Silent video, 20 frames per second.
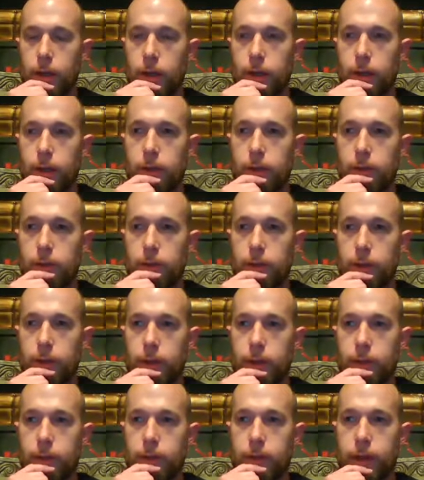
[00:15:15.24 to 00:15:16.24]
And
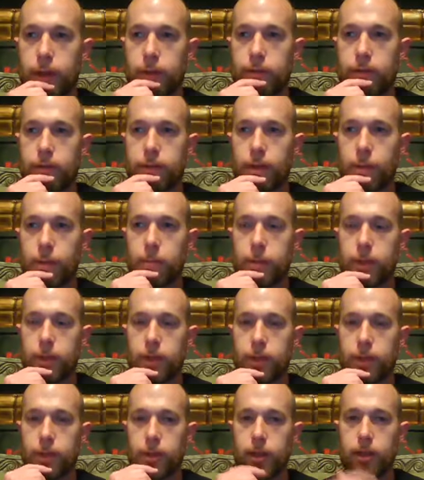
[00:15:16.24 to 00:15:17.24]
that's
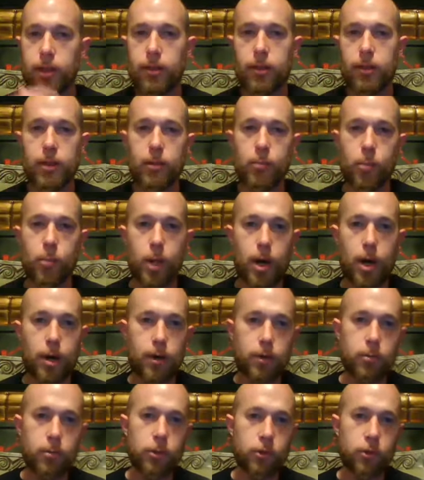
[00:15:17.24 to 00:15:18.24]
something that
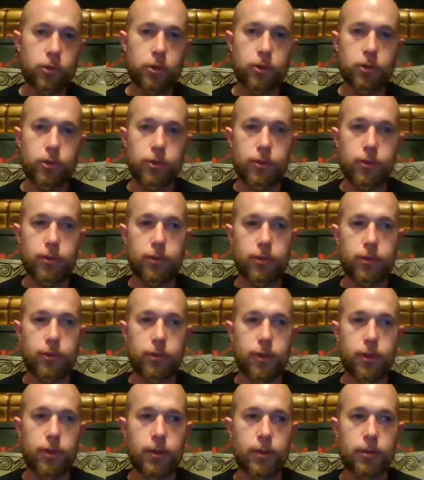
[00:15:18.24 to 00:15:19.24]
modern
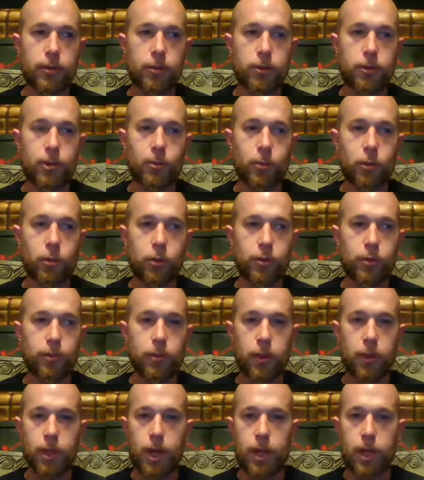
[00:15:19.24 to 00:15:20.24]
magicians seem to have
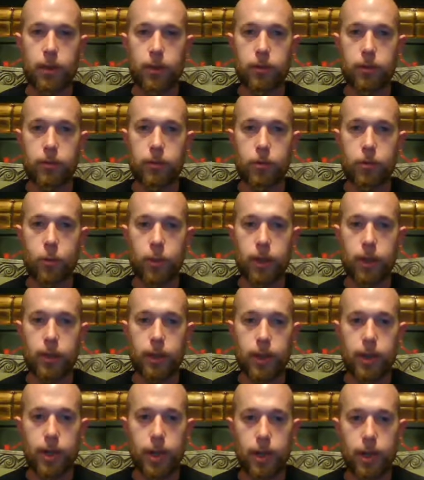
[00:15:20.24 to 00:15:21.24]
forgotten quite a
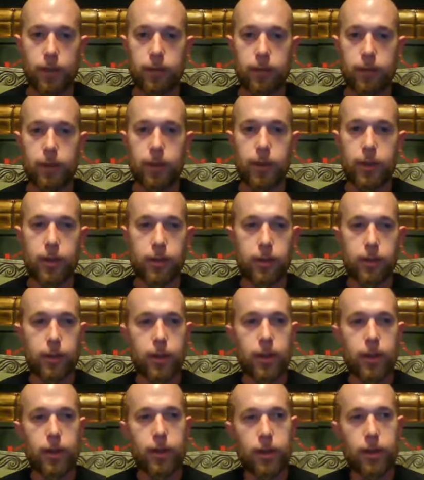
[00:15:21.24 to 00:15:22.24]
lot. And
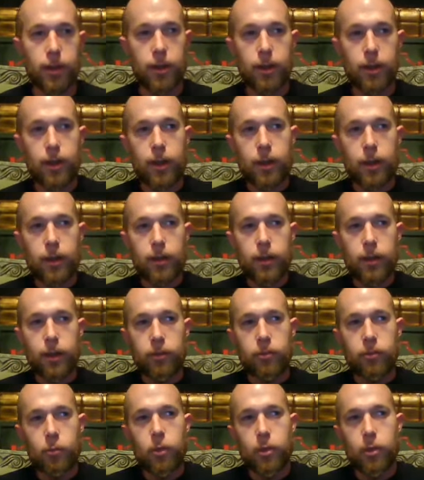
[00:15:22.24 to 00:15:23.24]

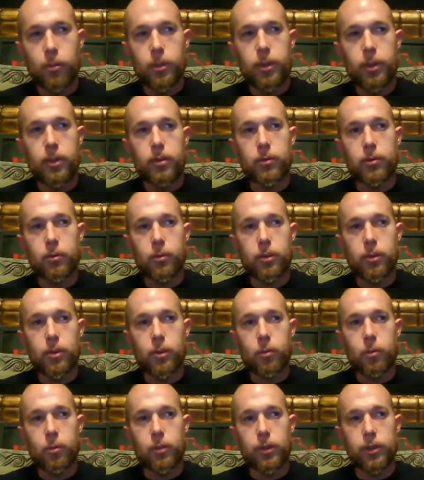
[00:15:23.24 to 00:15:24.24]
that's
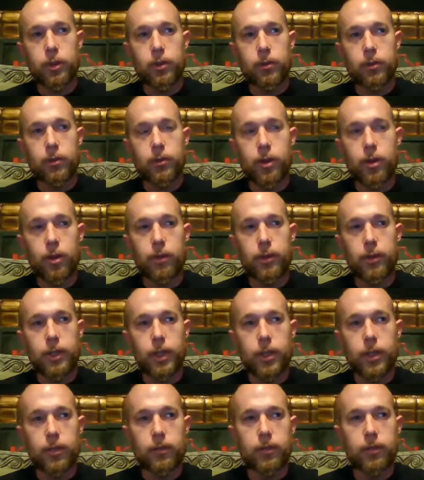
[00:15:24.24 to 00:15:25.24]
really
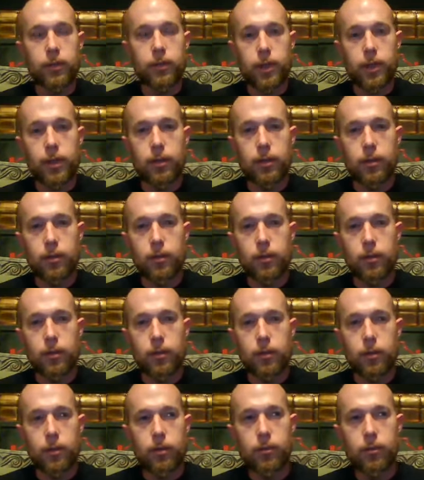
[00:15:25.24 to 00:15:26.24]
delving into like
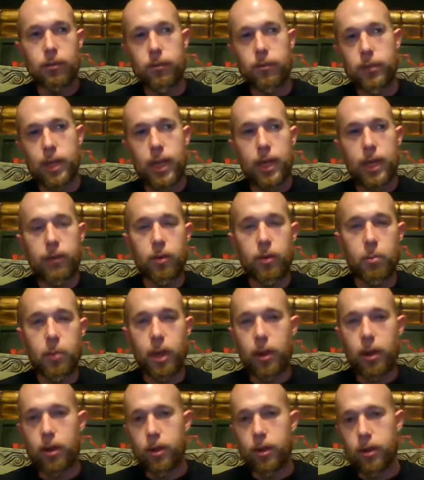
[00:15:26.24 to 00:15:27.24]
the Native
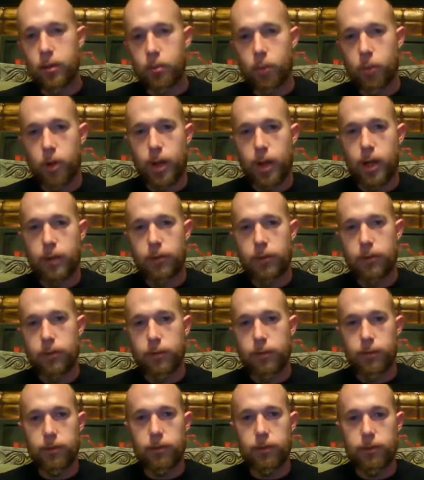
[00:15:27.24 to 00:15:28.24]
American
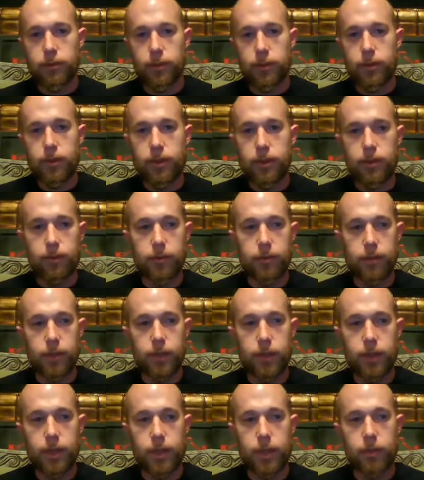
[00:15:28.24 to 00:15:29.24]
practices and things
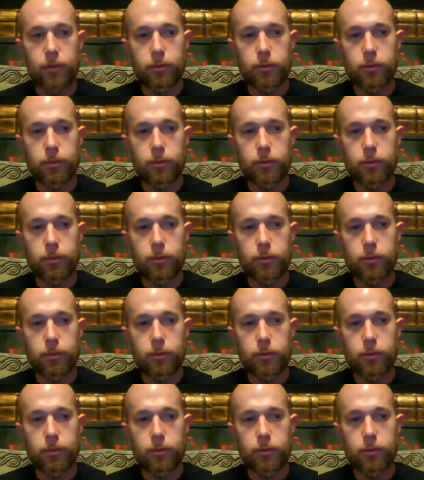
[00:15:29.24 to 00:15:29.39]
like that.